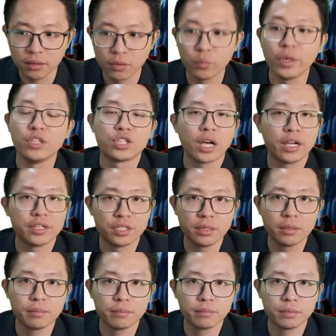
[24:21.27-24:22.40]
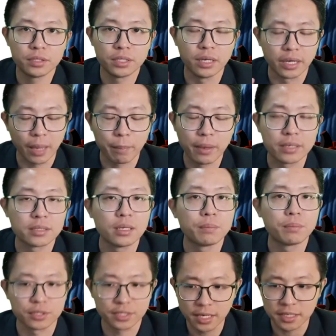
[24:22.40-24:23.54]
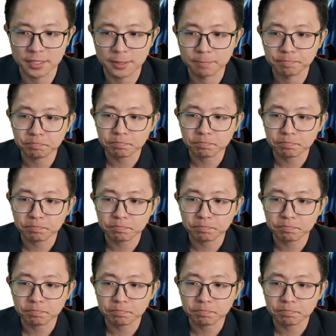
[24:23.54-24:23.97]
when charging the capacitor process.